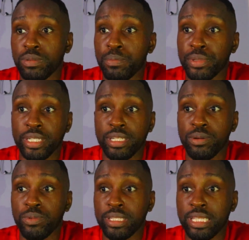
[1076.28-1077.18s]
But
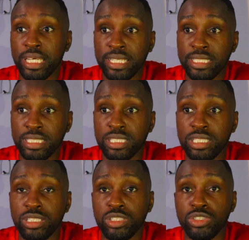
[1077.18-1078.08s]
with this,
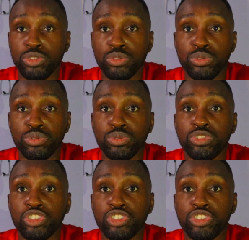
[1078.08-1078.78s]
you